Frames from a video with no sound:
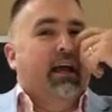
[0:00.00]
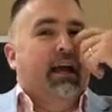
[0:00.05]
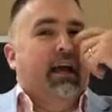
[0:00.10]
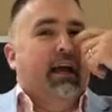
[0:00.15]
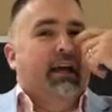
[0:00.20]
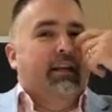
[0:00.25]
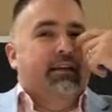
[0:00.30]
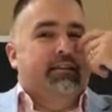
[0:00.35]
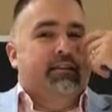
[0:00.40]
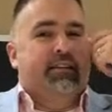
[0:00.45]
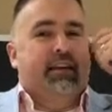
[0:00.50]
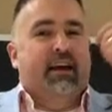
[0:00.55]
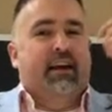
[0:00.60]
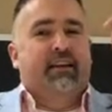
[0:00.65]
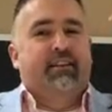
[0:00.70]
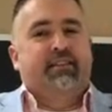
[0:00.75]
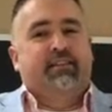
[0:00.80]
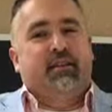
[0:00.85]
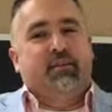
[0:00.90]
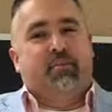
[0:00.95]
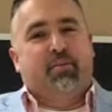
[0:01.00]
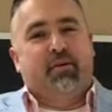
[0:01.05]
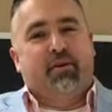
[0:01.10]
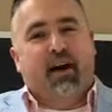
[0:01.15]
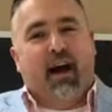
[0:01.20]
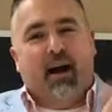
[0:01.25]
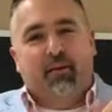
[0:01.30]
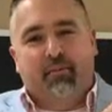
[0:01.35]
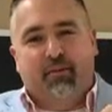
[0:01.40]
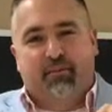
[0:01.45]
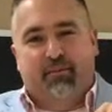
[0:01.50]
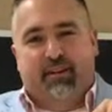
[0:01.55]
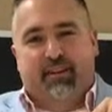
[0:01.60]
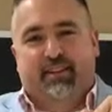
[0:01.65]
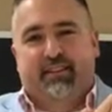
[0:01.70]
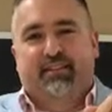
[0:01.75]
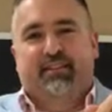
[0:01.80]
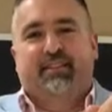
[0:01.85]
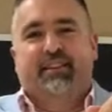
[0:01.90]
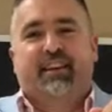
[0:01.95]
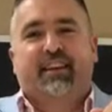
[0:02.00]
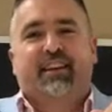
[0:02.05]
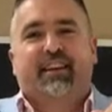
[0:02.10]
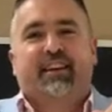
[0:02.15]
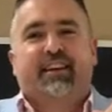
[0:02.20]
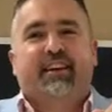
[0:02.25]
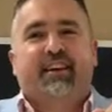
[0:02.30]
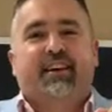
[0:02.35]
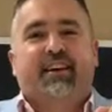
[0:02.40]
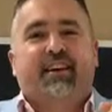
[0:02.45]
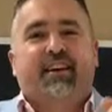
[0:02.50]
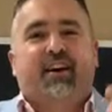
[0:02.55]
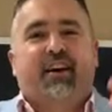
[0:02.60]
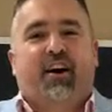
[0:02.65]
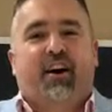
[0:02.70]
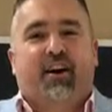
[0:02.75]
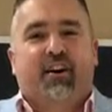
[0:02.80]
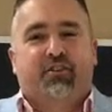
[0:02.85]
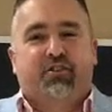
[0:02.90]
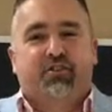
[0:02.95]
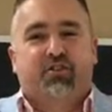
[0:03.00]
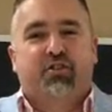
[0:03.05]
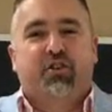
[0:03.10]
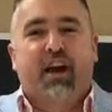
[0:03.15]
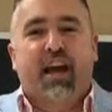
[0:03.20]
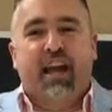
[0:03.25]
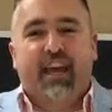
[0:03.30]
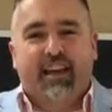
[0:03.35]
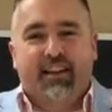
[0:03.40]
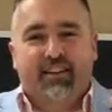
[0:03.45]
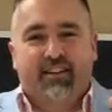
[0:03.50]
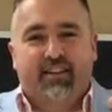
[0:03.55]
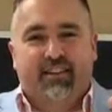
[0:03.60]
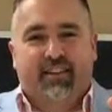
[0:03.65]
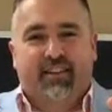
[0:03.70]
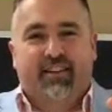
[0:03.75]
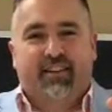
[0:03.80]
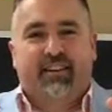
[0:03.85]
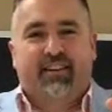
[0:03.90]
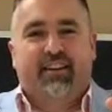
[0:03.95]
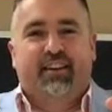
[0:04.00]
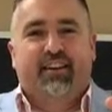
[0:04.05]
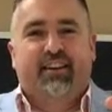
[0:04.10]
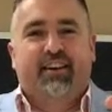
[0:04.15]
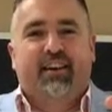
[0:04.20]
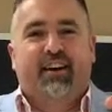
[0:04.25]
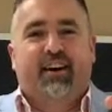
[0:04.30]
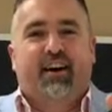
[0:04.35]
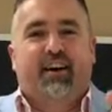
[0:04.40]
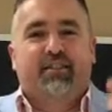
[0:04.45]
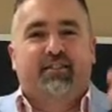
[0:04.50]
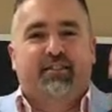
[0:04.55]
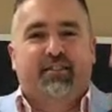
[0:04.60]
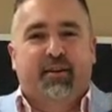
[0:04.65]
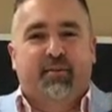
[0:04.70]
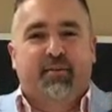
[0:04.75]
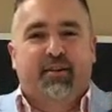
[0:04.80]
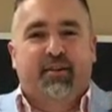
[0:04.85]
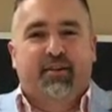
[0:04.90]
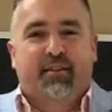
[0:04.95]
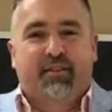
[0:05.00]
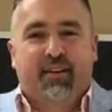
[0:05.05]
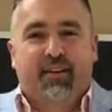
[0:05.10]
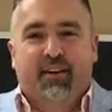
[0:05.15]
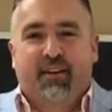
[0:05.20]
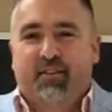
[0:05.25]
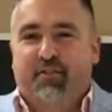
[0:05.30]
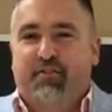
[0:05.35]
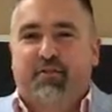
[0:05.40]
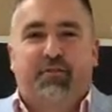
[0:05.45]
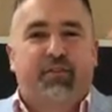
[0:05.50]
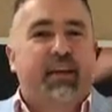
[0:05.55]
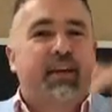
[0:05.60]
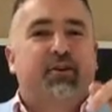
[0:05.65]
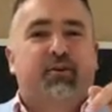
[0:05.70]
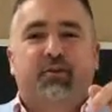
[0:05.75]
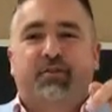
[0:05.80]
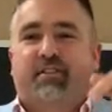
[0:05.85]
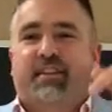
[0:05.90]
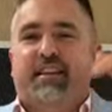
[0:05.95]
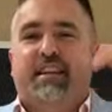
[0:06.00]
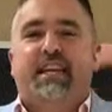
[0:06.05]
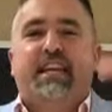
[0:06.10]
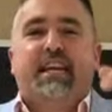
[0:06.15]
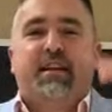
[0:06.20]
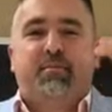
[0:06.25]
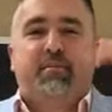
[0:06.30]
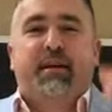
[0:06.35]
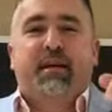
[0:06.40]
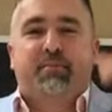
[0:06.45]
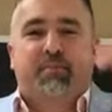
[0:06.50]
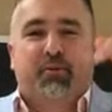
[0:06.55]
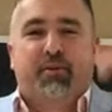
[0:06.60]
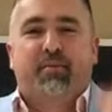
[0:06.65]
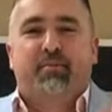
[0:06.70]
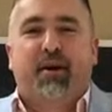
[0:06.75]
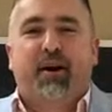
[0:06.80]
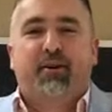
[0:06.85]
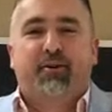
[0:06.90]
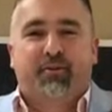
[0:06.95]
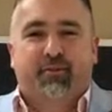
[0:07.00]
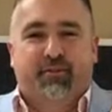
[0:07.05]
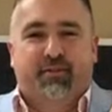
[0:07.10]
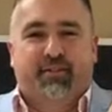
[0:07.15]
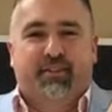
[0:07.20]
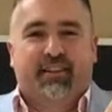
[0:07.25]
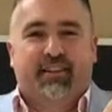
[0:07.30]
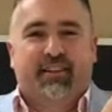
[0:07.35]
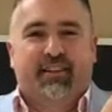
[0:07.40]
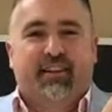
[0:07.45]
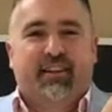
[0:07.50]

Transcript: And he says, the problem is our trades are some of the fields that need people the most.